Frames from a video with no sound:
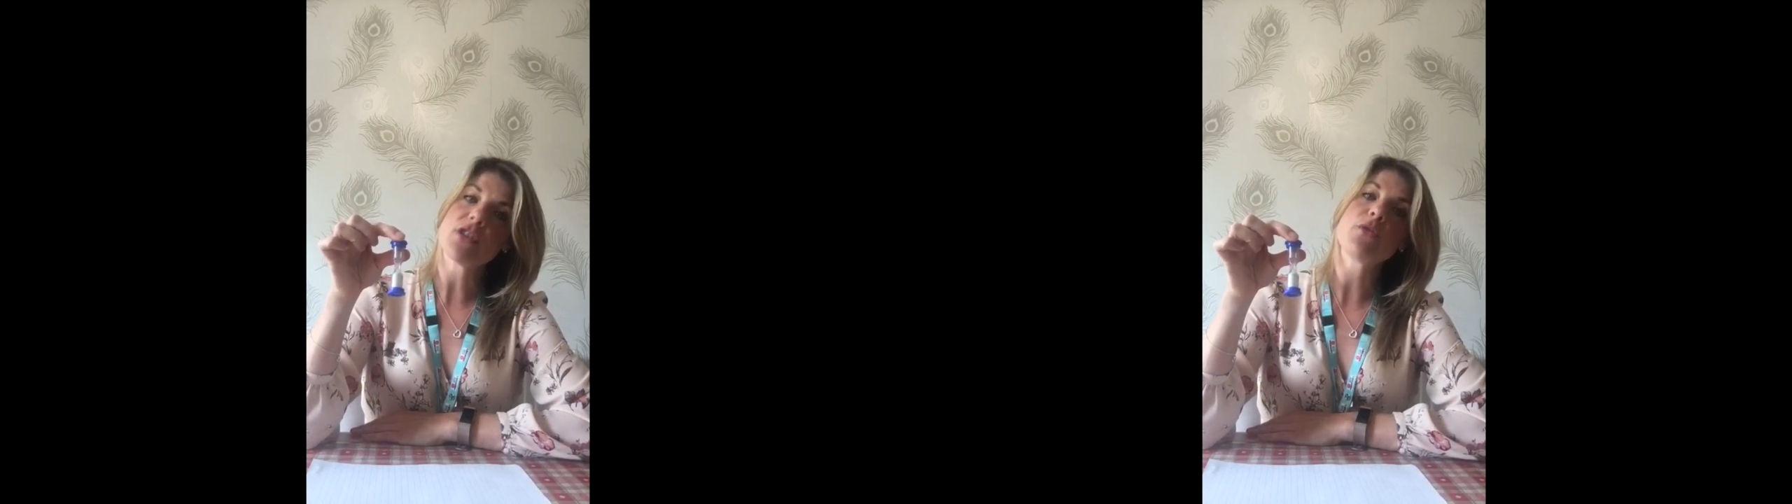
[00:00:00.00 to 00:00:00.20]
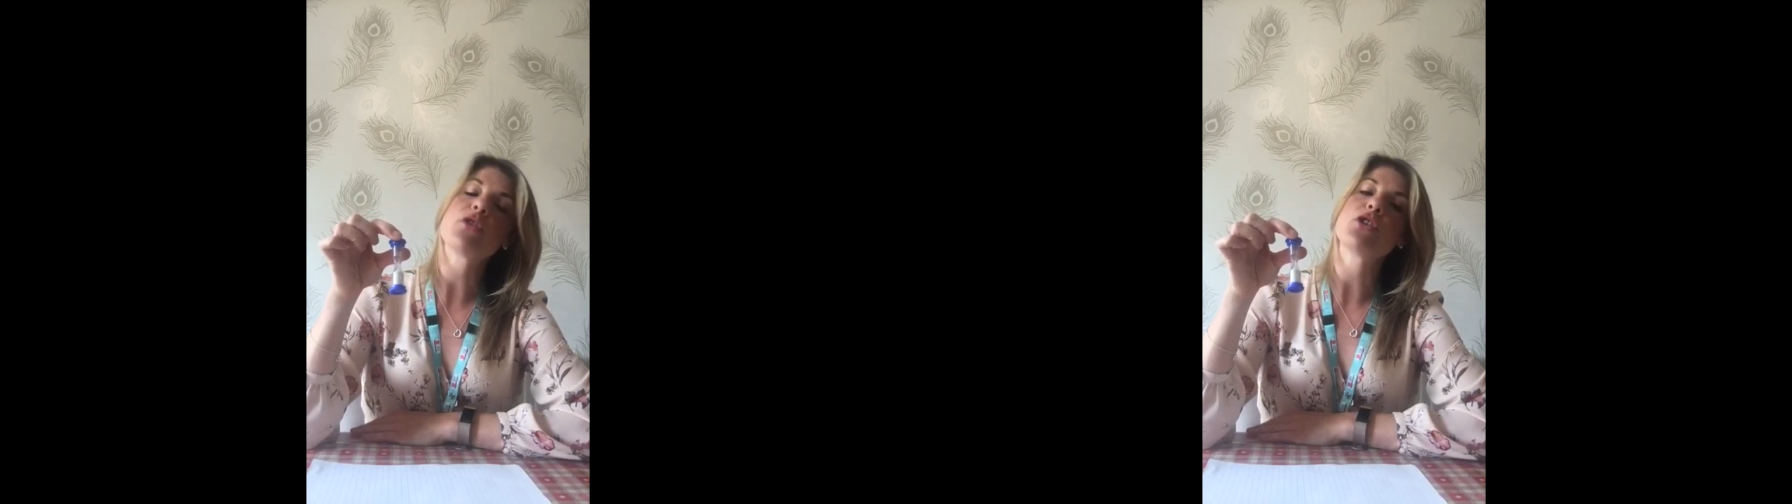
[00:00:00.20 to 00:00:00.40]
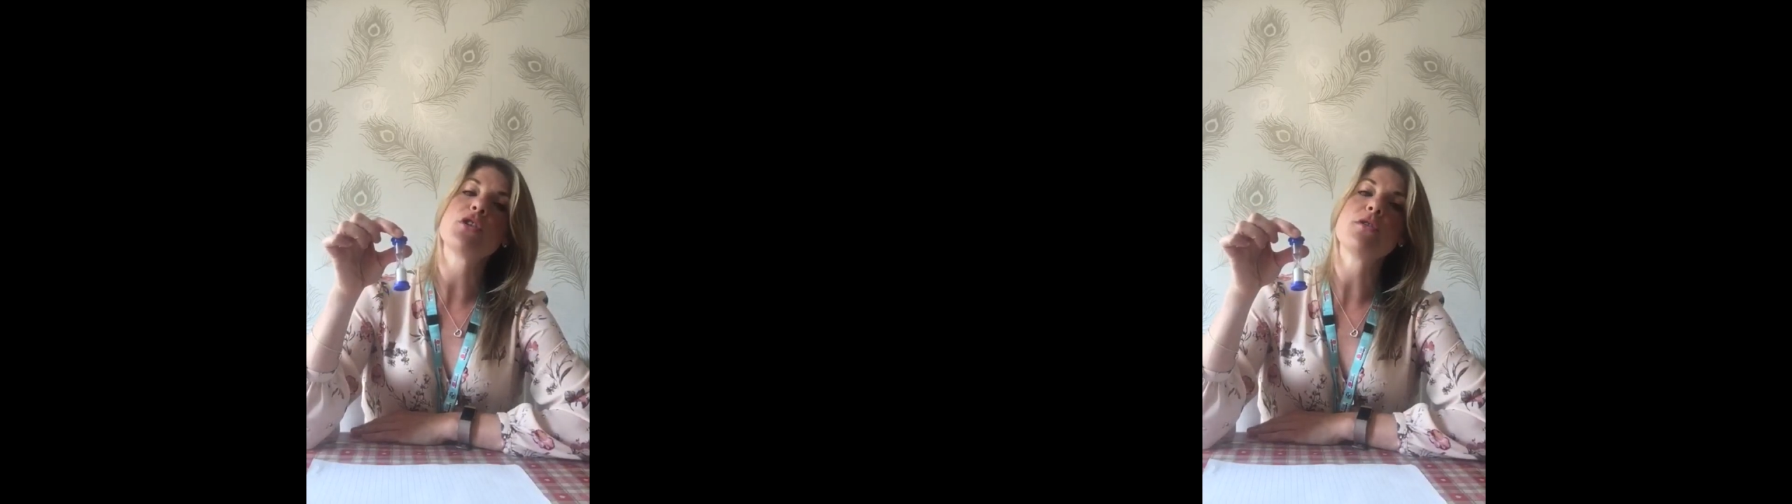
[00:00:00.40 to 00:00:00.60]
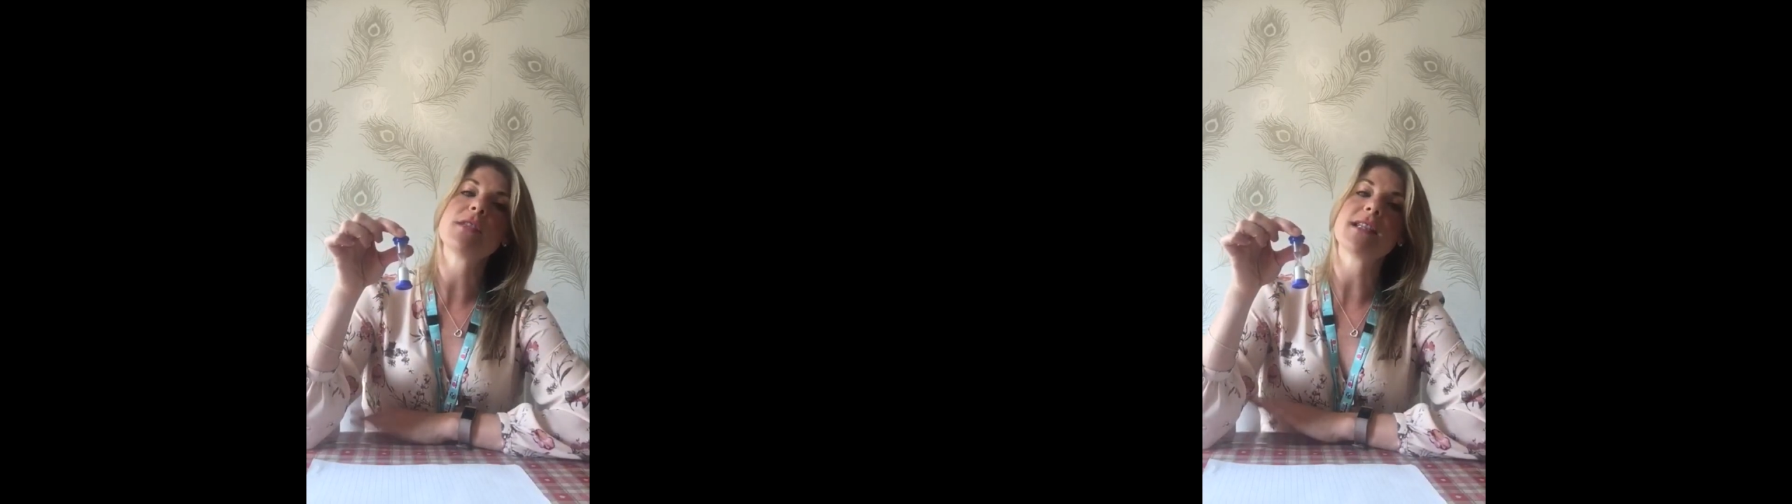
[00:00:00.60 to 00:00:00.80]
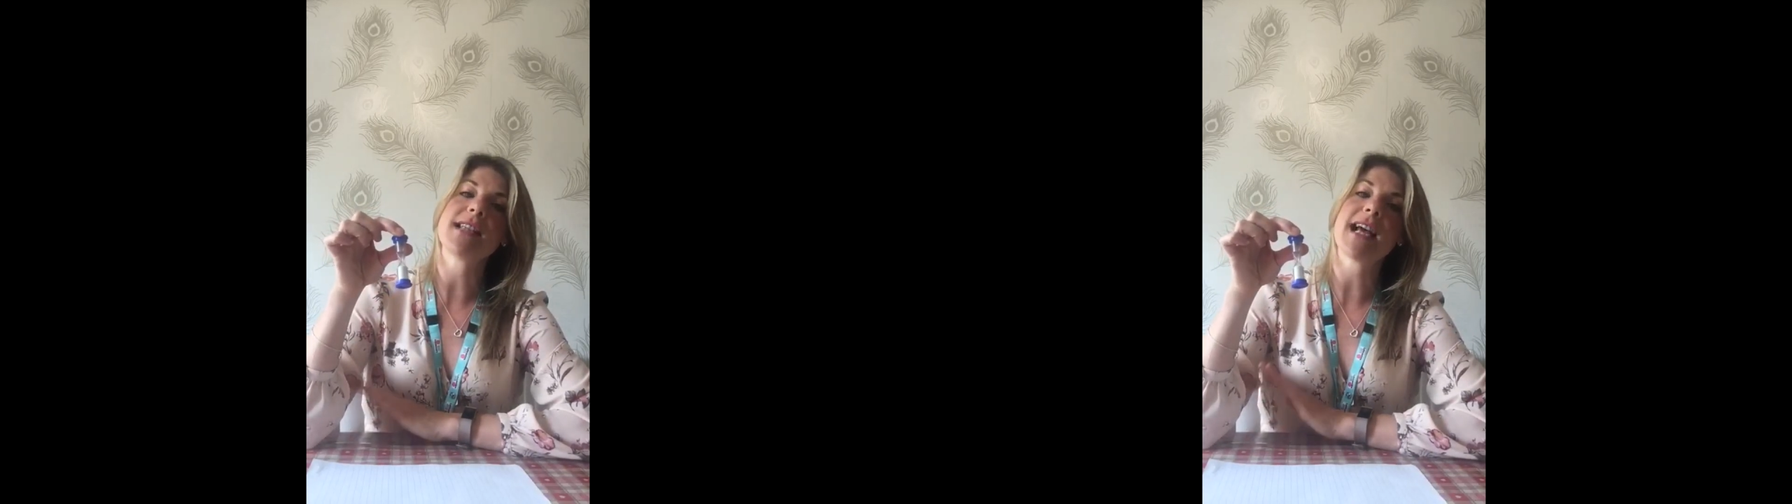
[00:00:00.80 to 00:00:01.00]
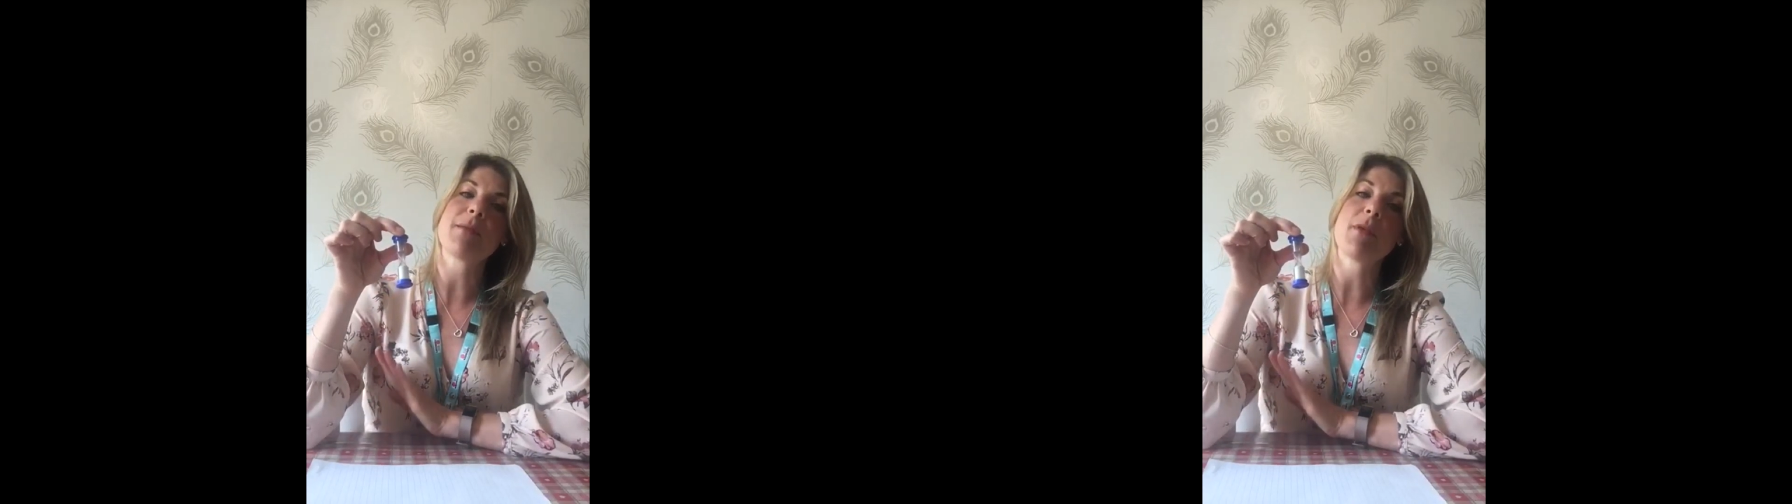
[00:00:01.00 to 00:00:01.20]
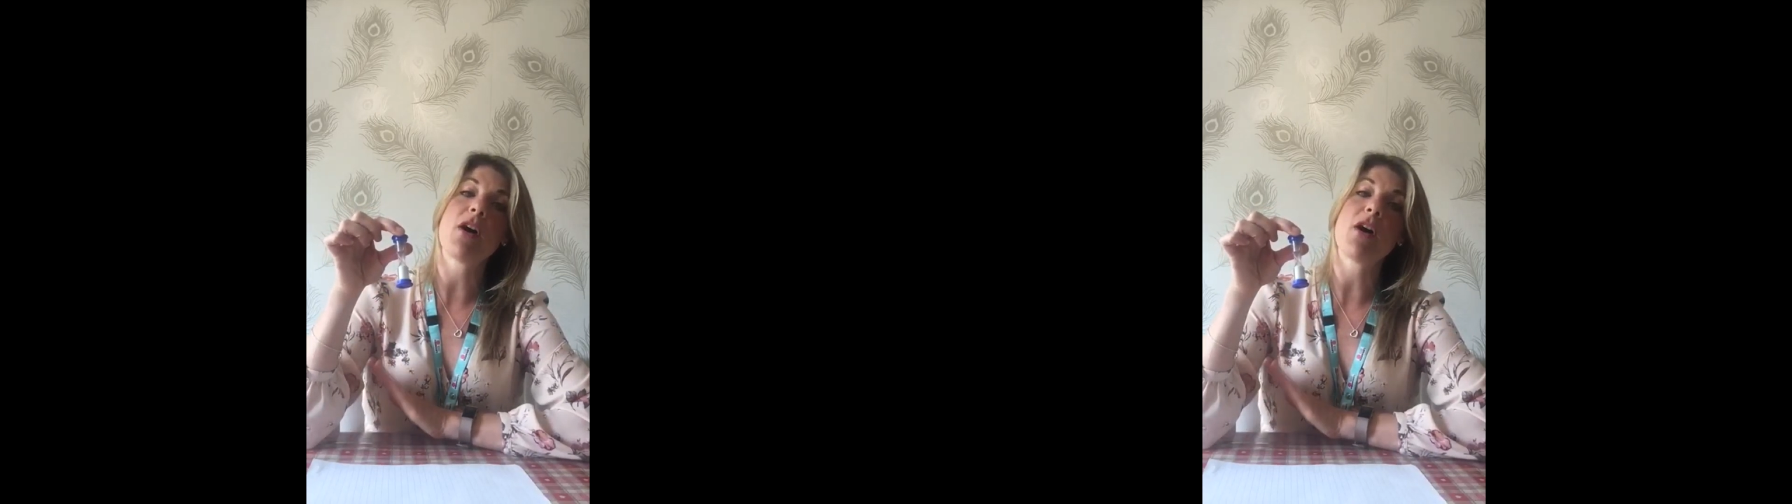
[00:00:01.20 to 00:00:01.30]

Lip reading: You could use a timer